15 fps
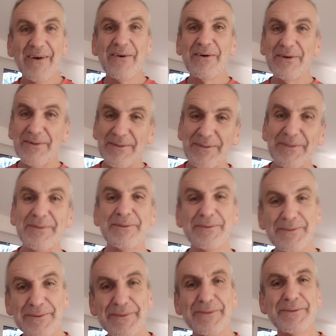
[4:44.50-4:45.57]

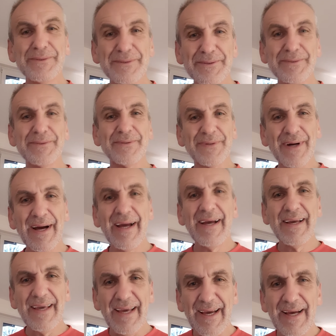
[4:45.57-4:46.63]
Ooh.
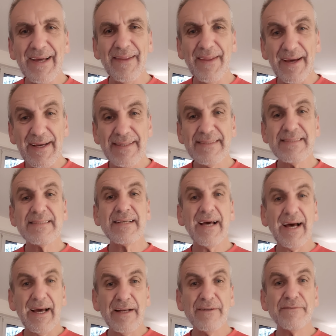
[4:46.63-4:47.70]
Yeah, that's
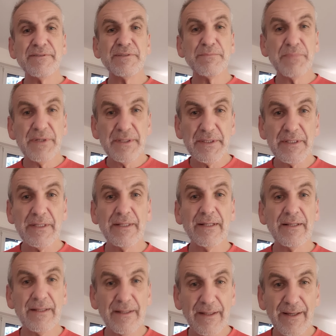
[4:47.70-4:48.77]
kind of
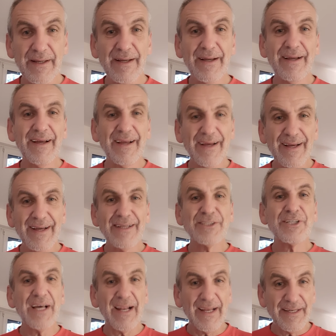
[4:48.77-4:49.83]
spiritual
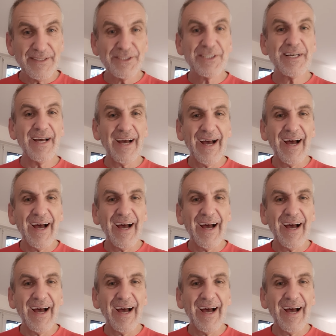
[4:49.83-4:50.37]
challenge.